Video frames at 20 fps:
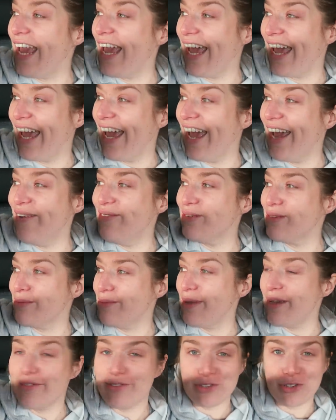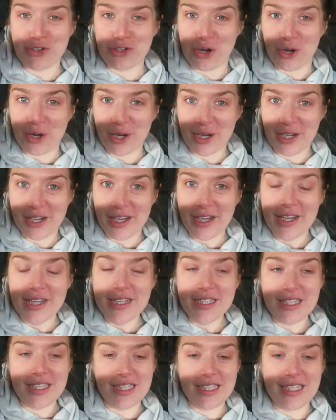it, it was a bit of a shock
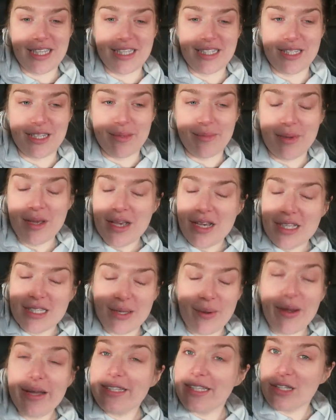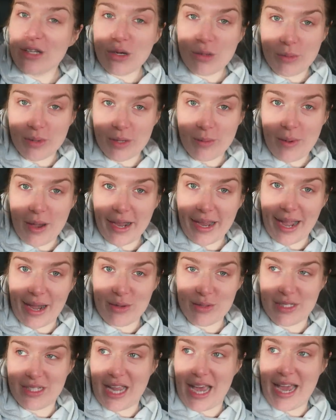to the system. So I did not want to work
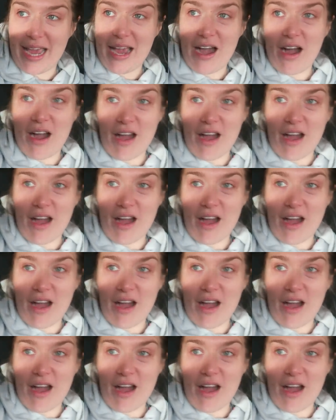out today.